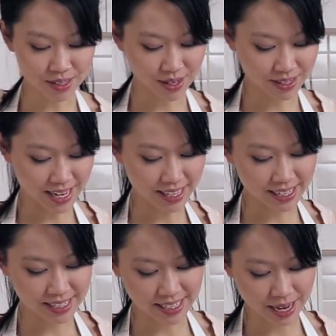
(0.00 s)
So
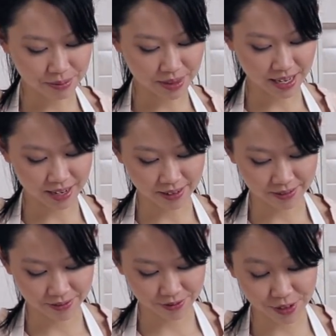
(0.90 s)
exactly the same thing.
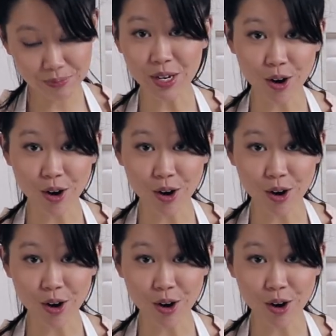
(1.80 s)
Flip it